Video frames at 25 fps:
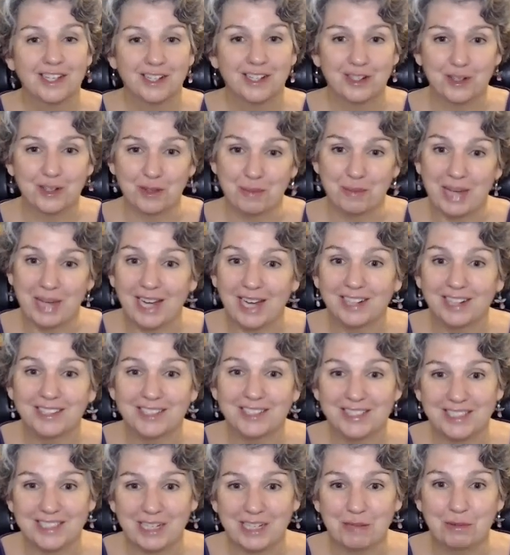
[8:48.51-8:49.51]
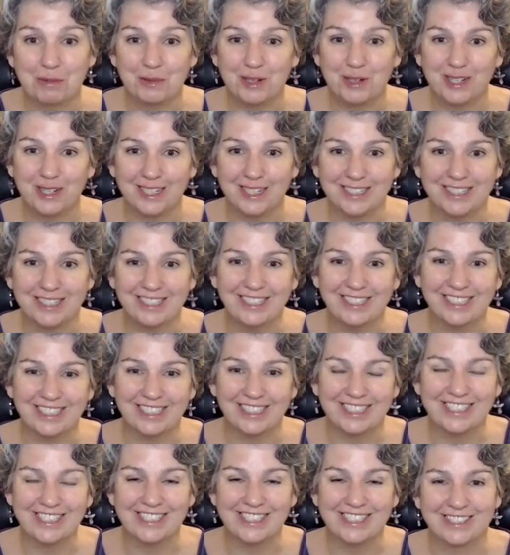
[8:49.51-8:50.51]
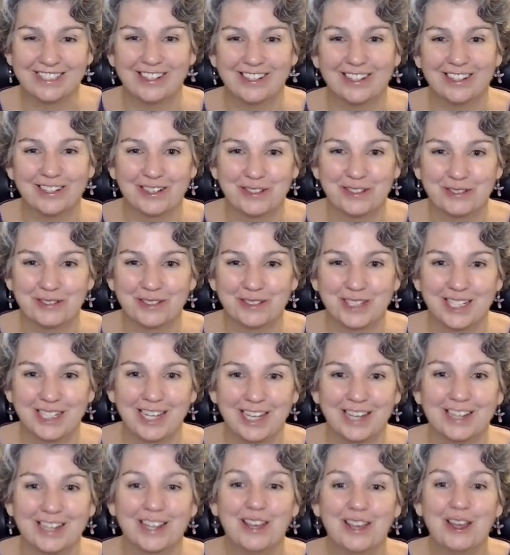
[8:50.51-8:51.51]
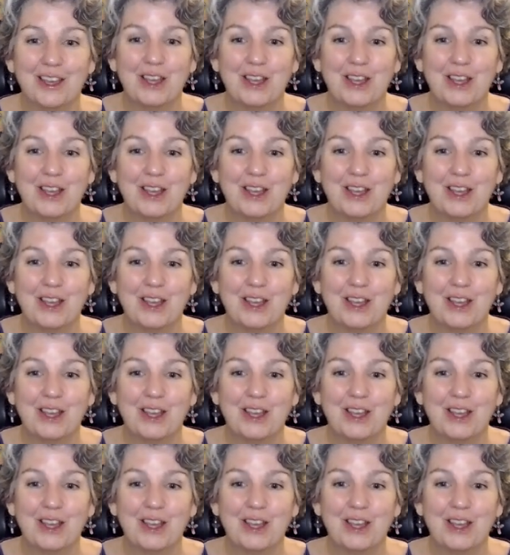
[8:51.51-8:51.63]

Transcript: go back to step 1 and start over again.